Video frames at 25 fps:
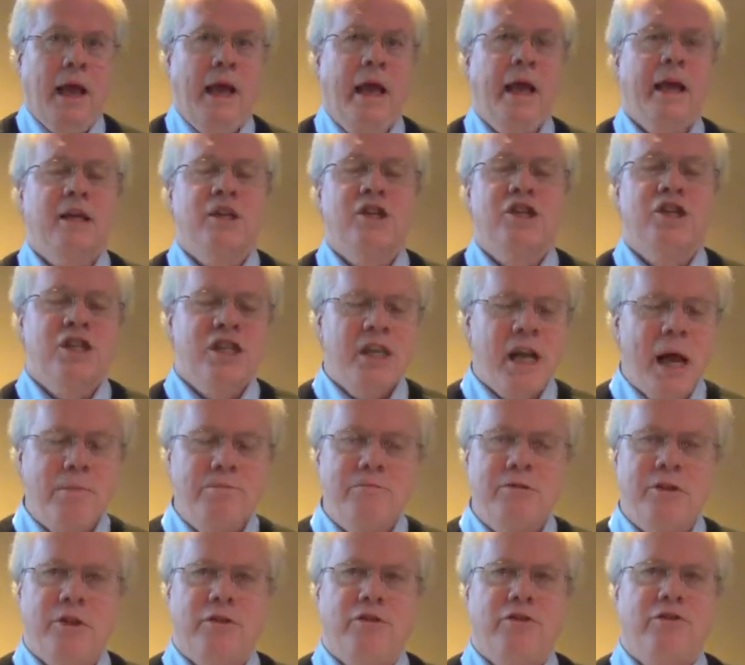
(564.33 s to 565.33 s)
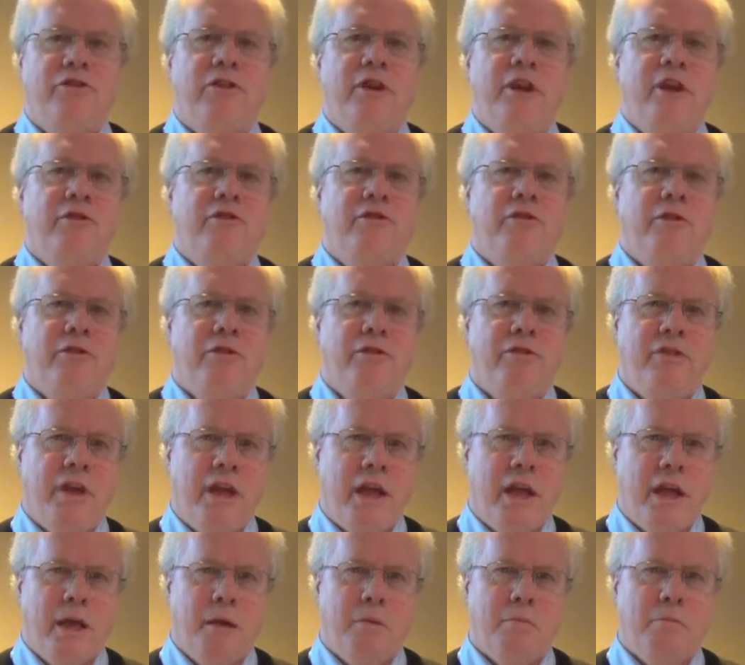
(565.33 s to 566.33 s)
Acceptance is a
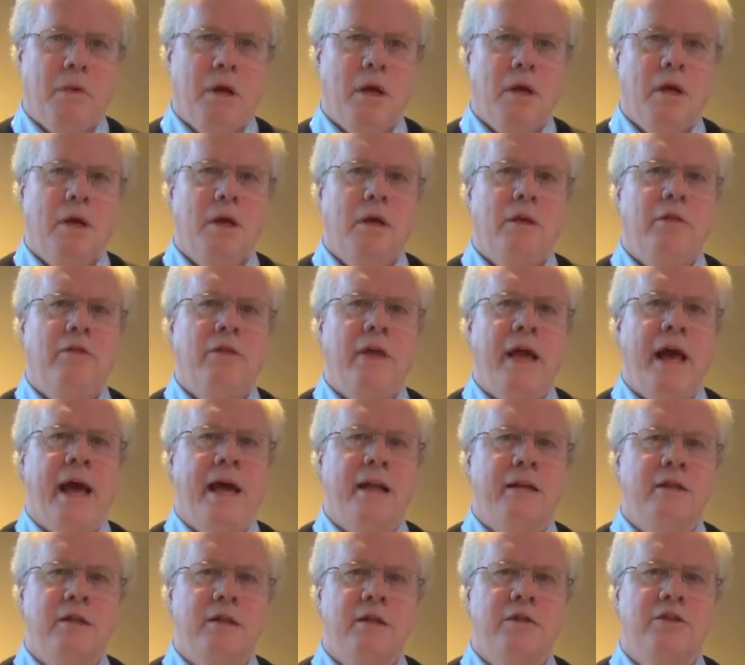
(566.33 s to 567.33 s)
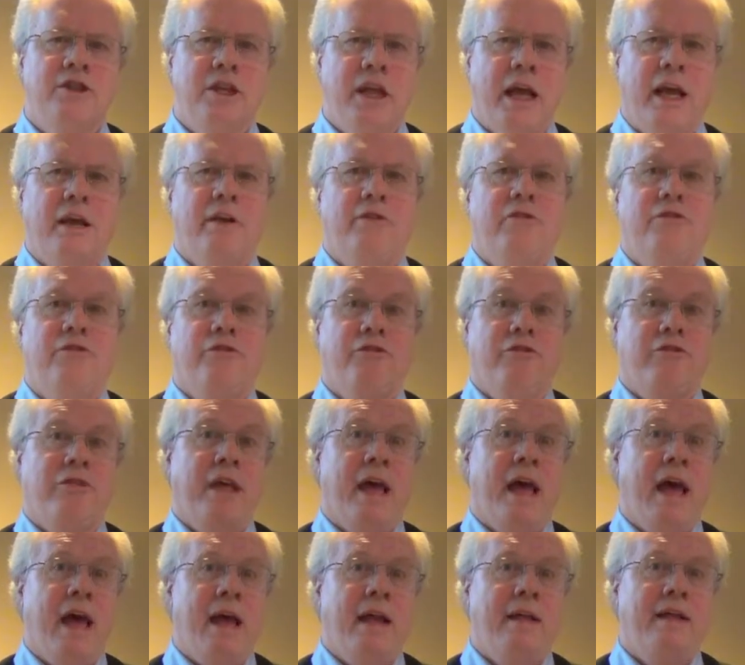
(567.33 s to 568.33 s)
theme that says
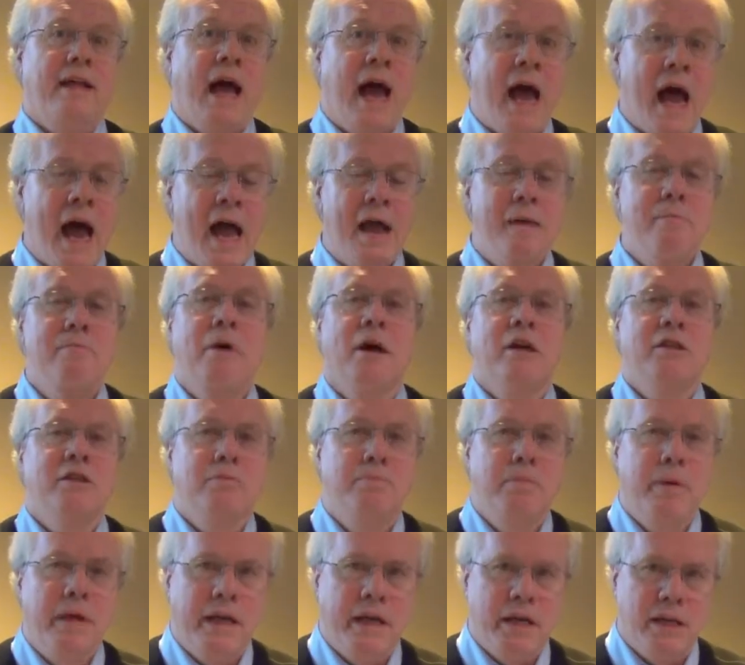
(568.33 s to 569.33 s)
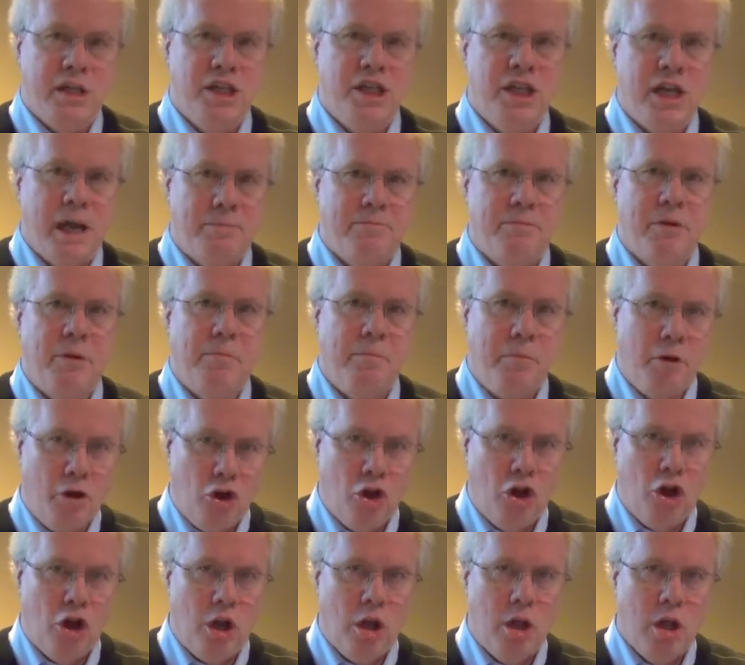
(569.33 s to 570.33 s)
that I must be
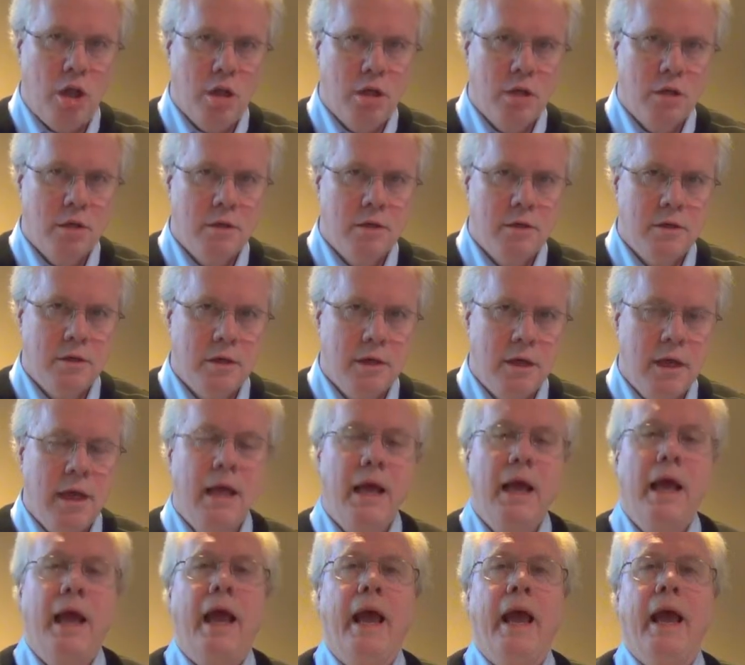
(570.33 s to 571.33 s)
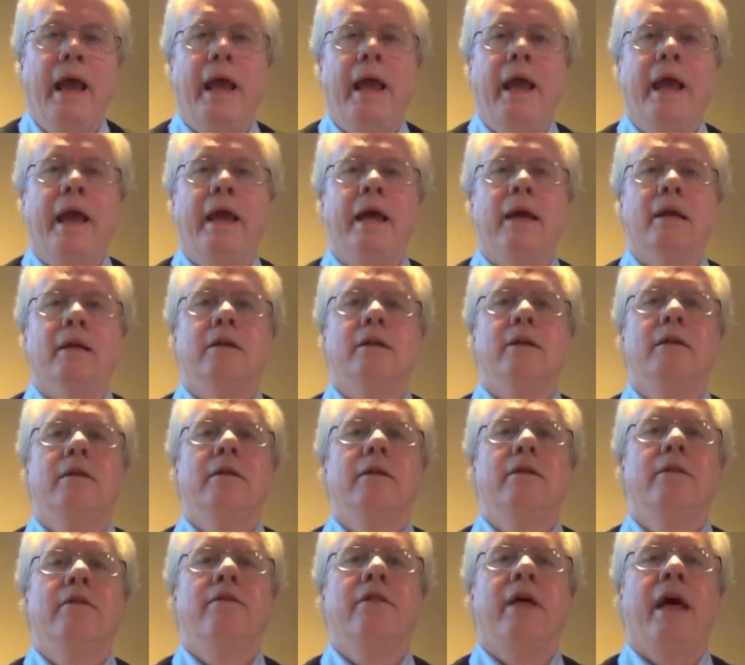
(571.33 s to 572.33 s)
acceptable, and
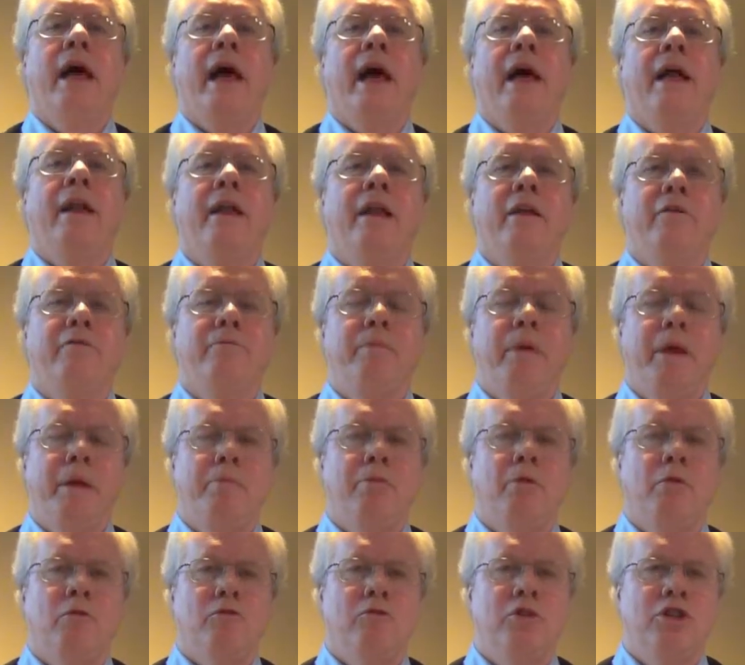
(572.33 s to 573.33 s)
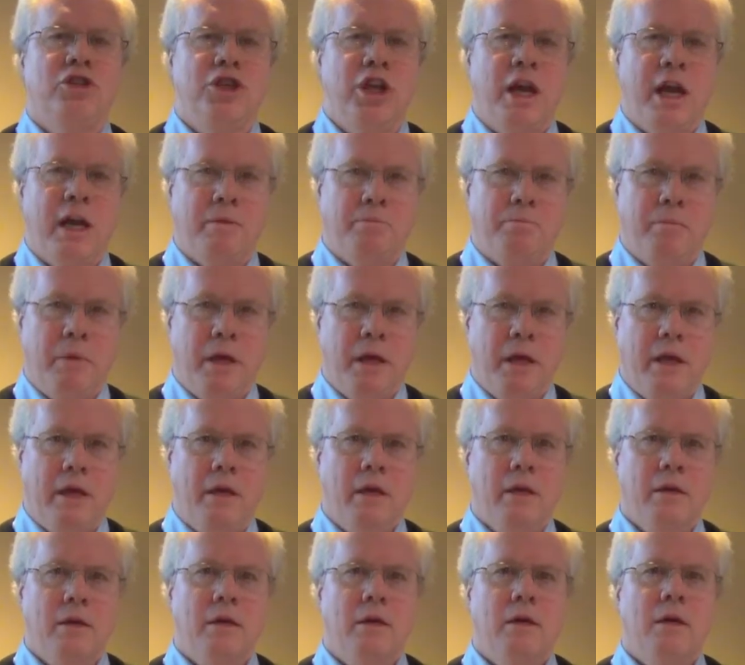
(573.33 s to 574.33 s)
that if people reject
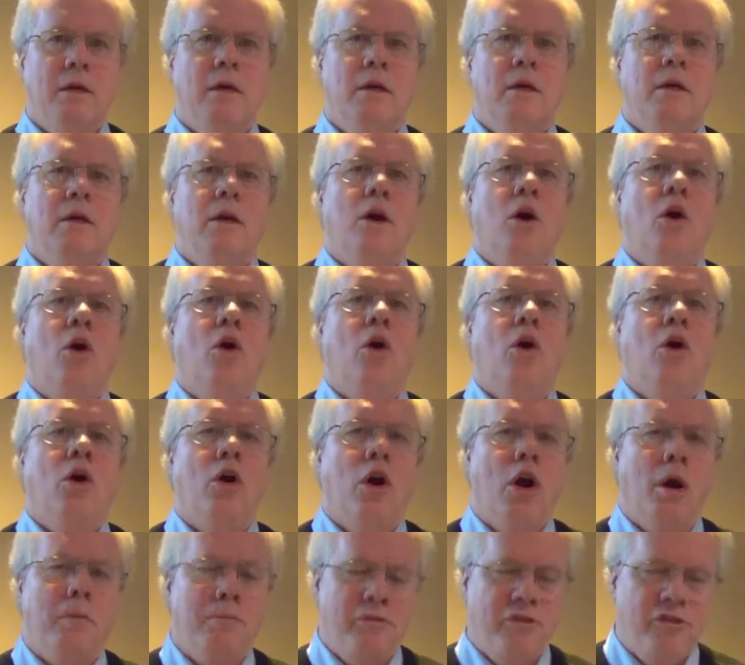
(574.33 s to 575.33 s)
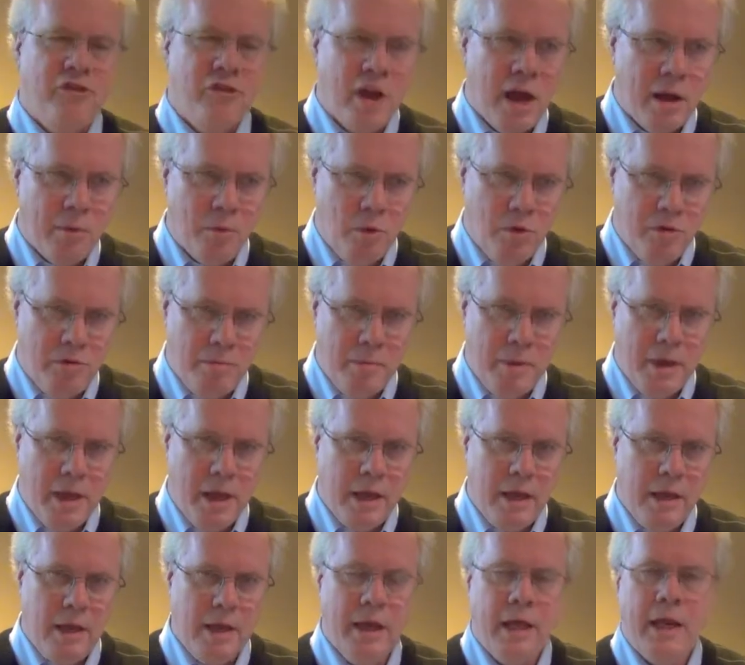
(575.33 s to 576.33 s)
me or are upset with
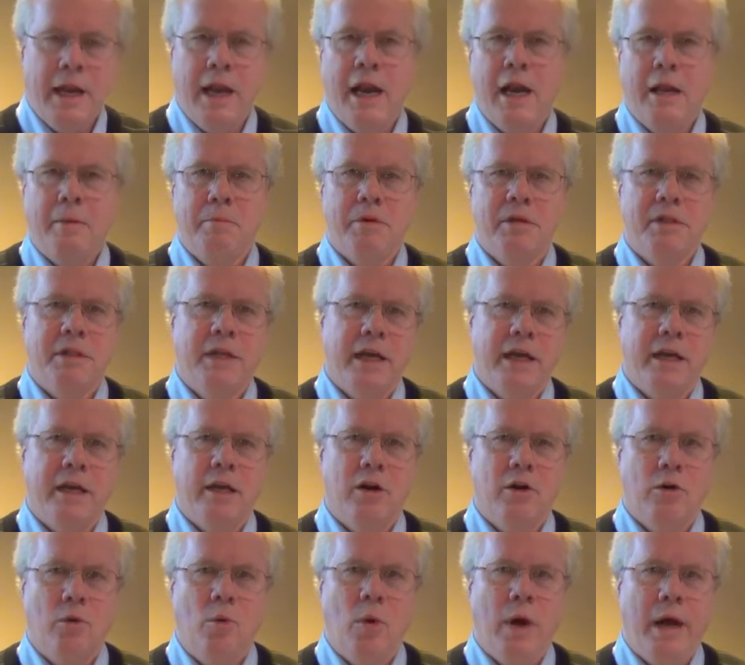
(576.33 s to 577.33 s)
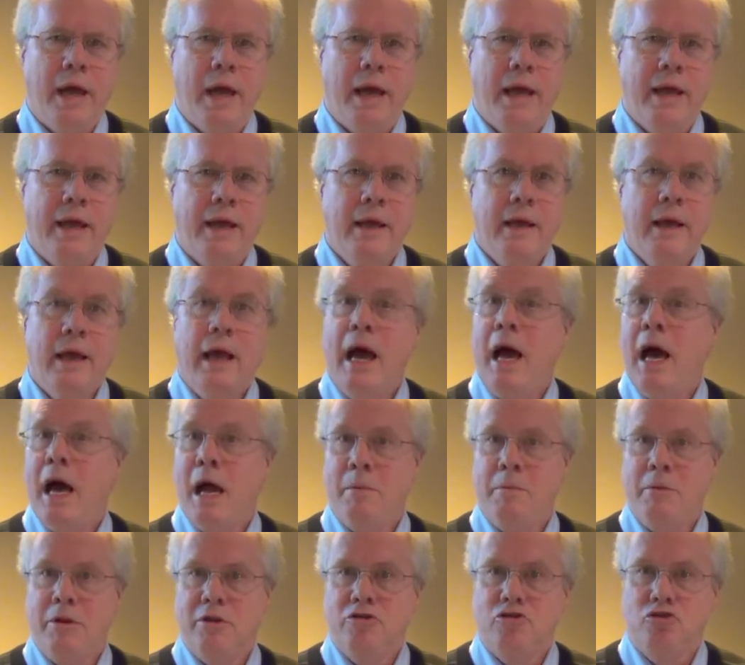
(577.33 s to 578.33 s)
me in any particular way,
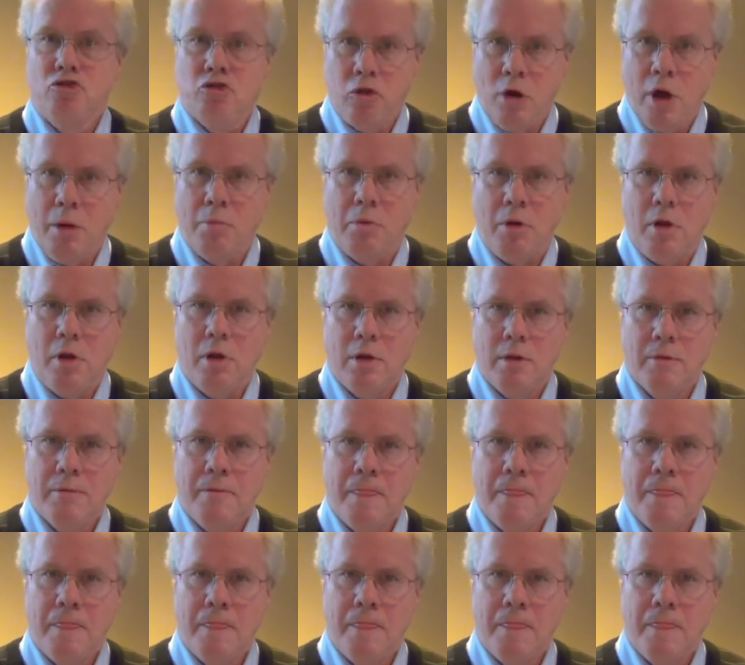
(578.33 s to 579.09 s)
I'm in trouble.